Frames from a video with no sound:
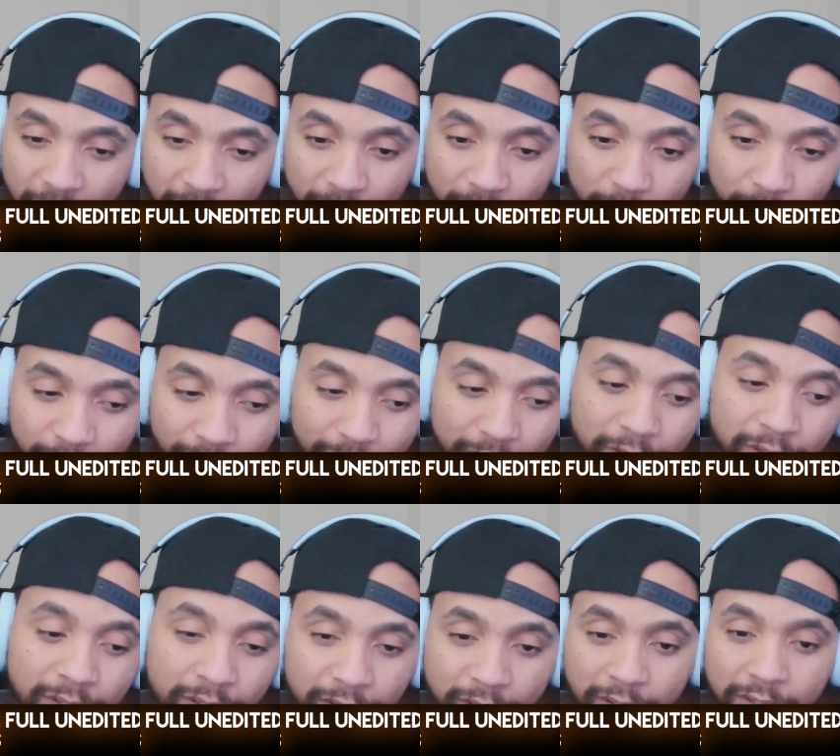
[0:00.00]
he
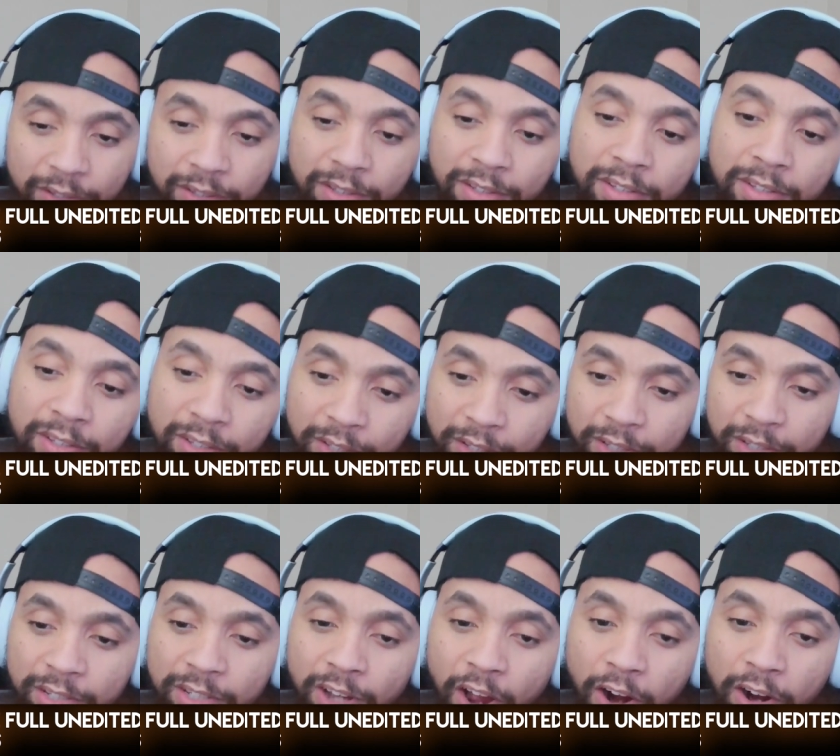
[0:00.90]

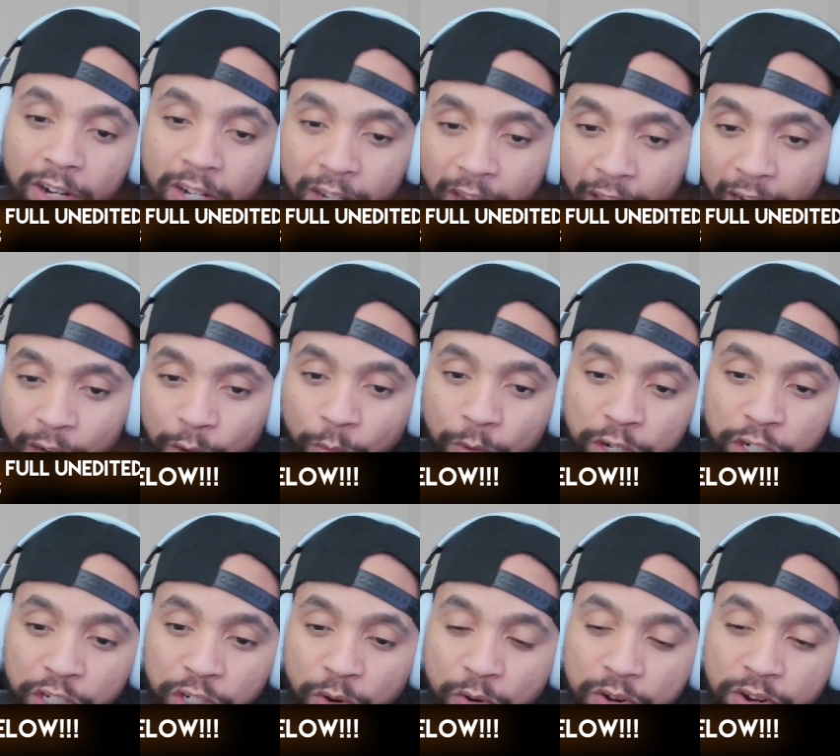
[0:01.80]
talking to that he want
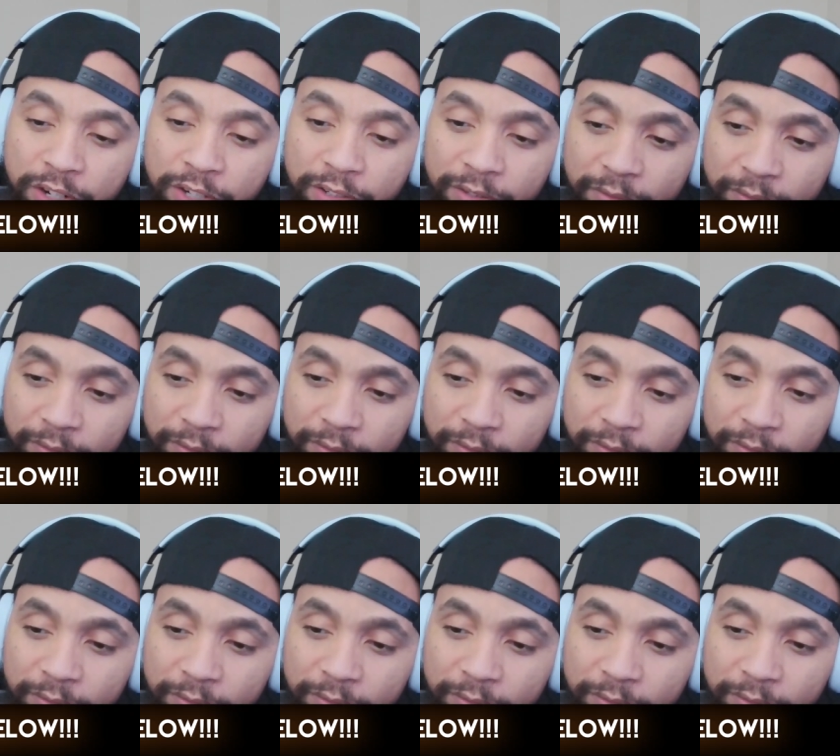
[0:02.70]
to join?